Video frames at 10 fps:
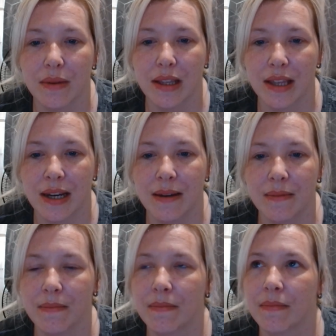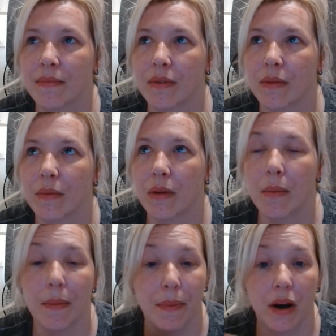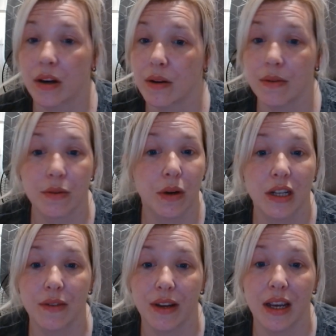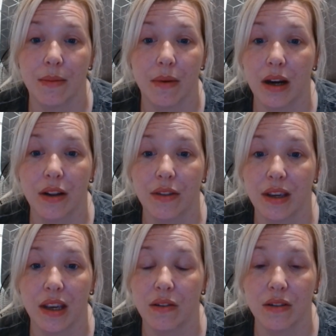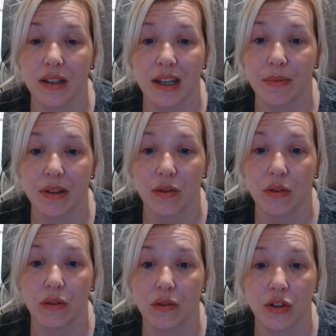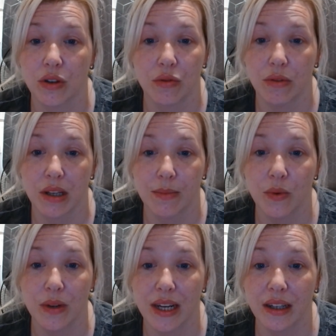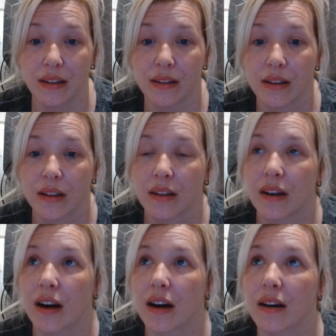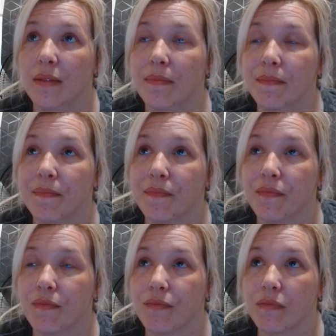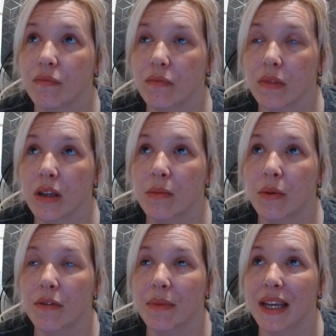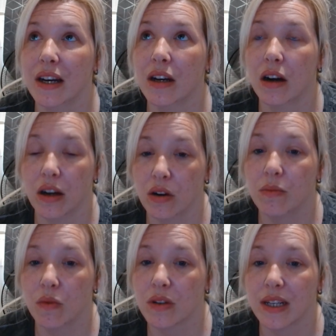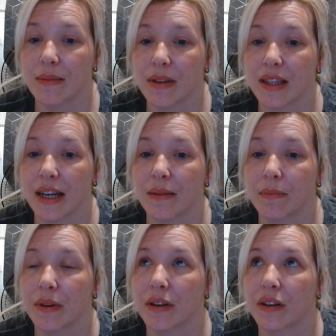that. Like my partner, it was worse for him. I don't think he got to sleep until gone 2, 3 in the morning. But with me, I got more sleep than that. But